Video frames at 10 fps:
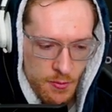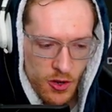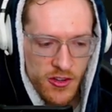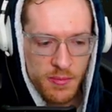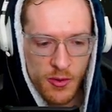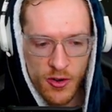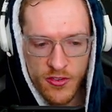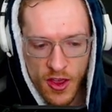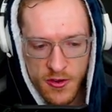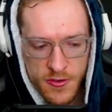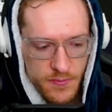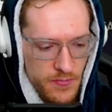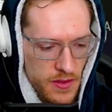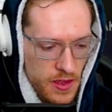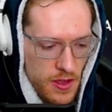got Explorer Toad.
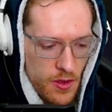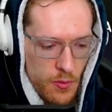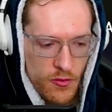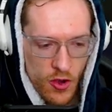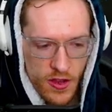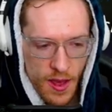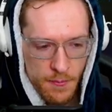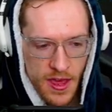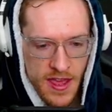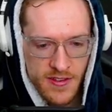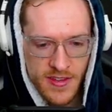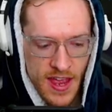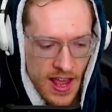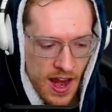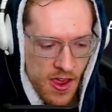We've got Cupcake
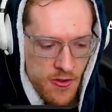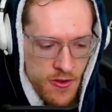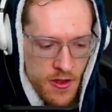saying hello.